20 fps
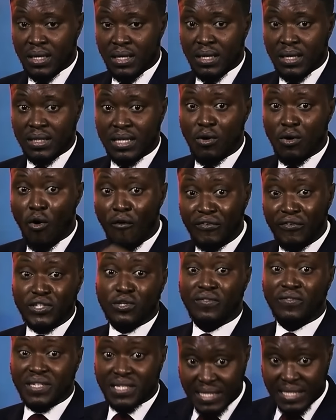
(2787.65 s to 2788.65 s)
the office of
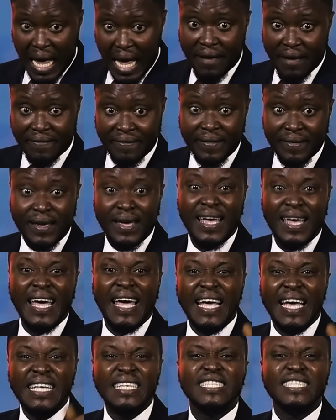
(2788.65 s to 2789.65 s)
the staff,
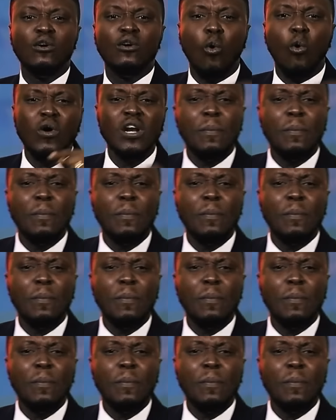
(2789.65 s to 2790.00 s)
is the only